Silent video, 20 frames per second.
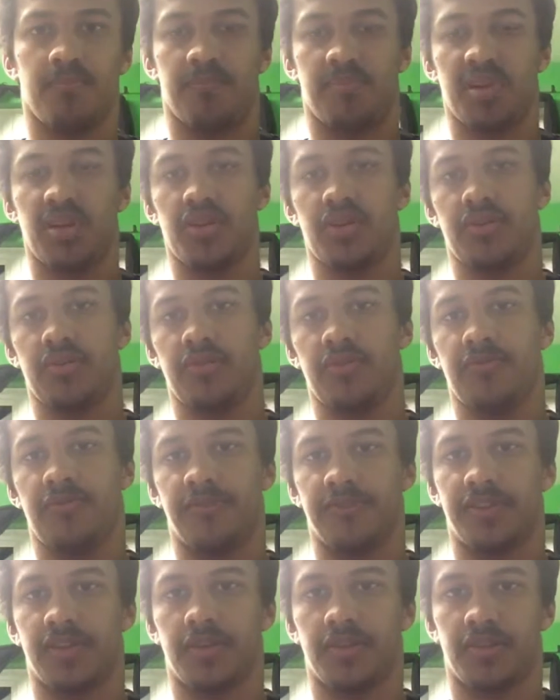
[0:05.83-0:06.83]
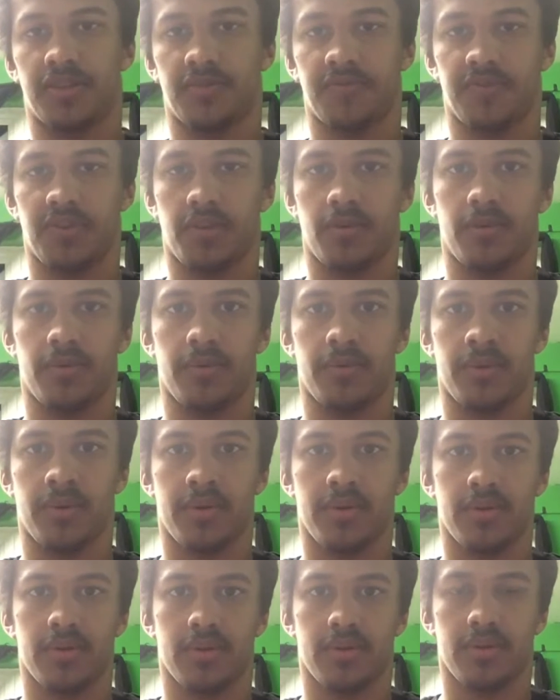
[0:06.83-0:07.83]
Blue for those of you
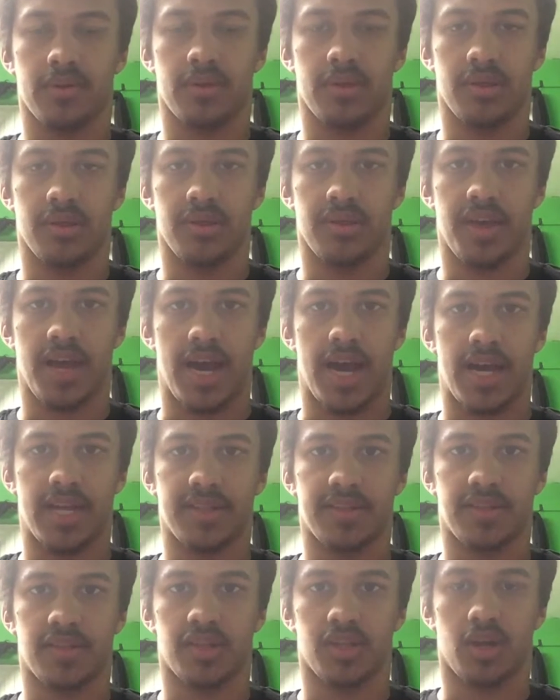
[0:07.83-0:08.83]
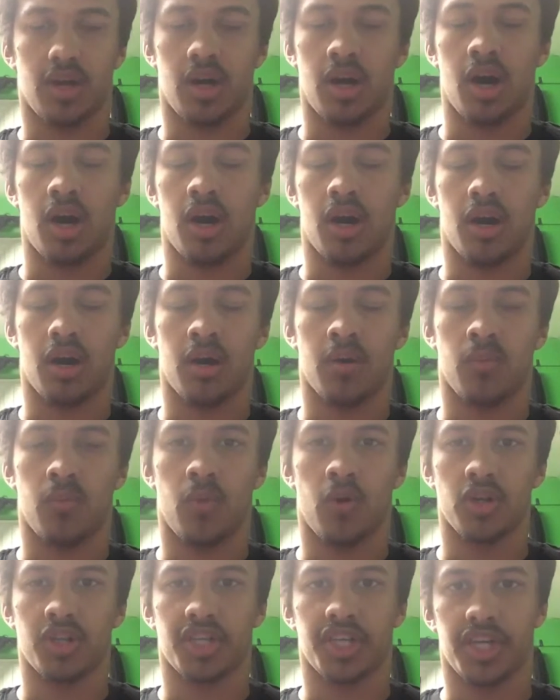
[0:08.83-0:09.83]
that are
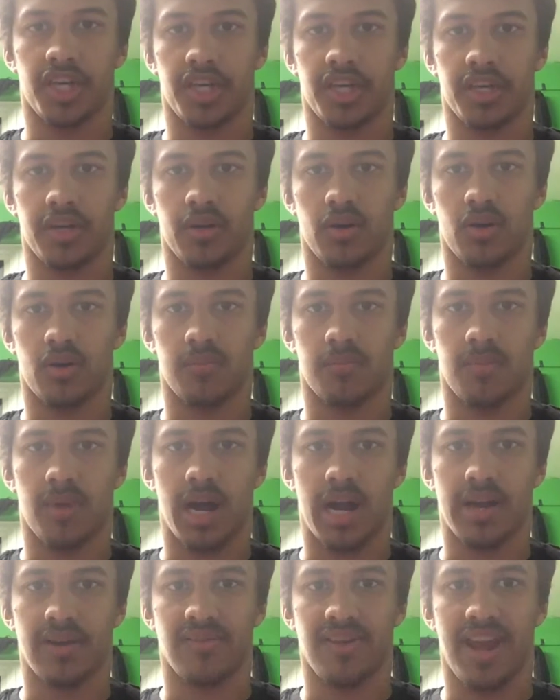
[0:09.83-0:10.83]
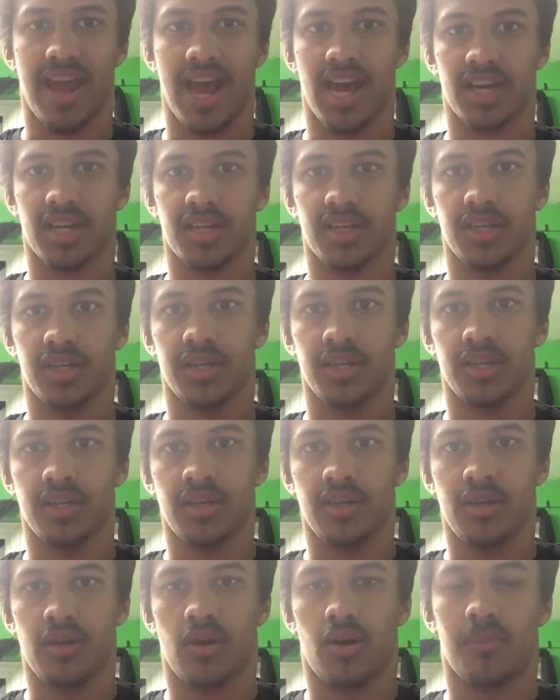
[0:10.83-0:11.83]
watching on my React,
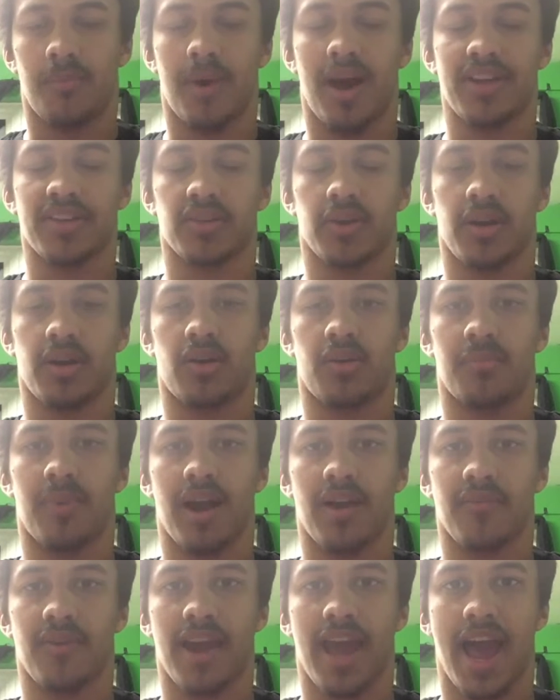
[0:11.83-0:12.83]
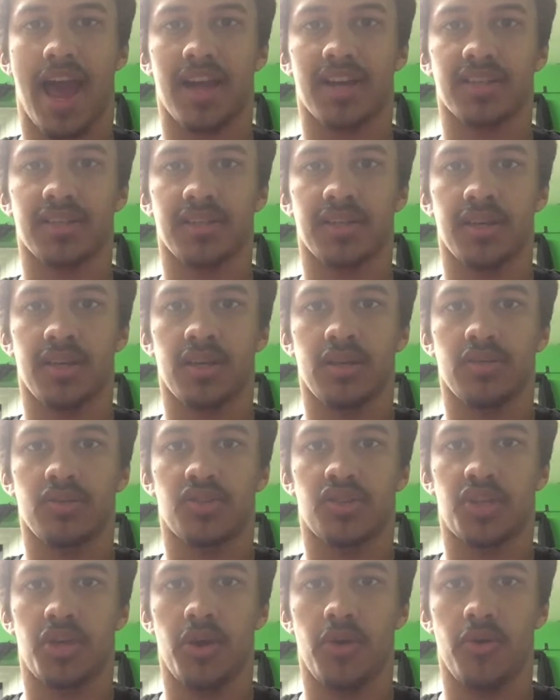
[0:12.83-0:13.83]
on my, sorry, on my React
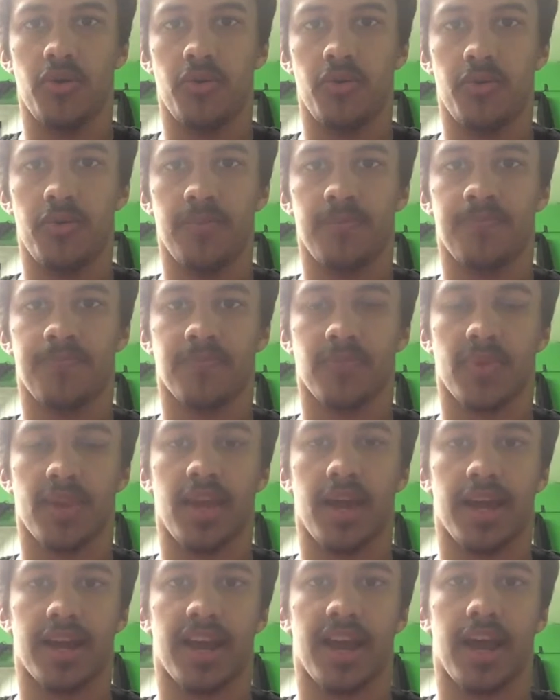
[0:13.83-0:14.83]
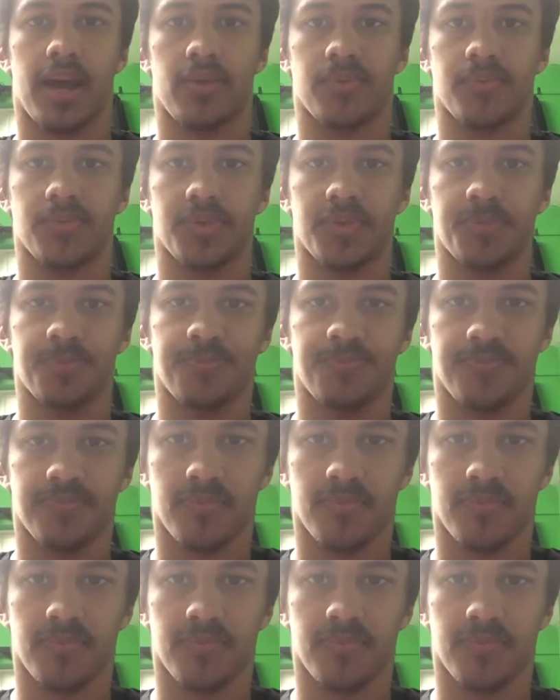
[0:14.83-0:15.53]
2 account,